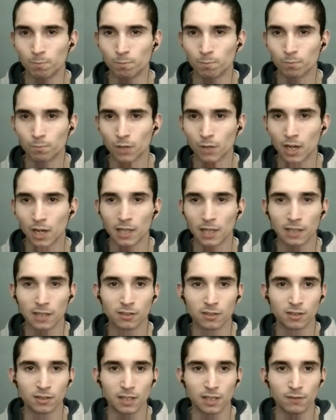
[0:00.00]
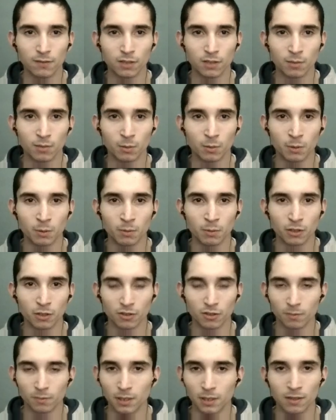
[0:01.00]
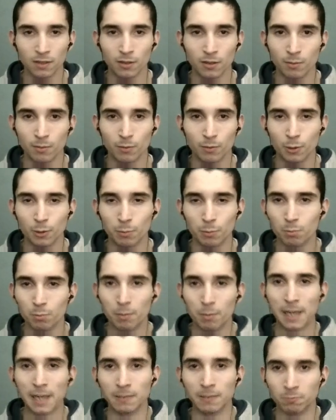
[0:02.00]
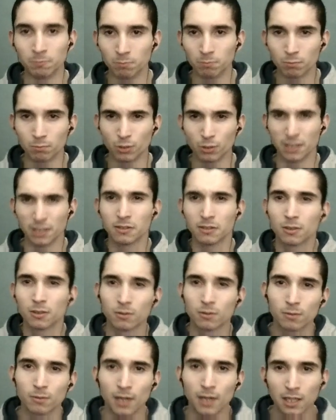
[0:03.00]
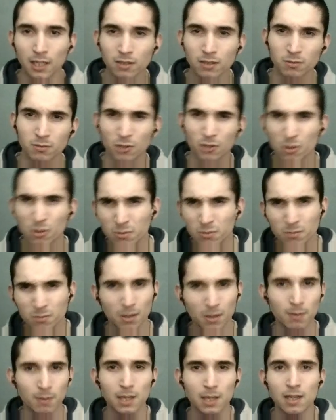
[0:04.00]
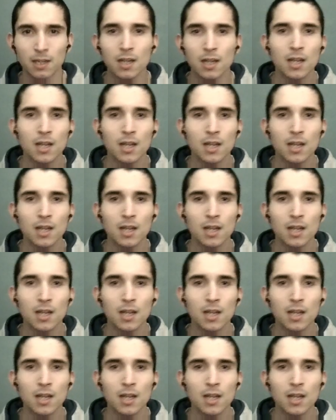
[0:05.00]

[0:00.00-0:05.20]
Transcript: I guess Steve Zimmerman must have been the main presenter, I guess. No? Maybe?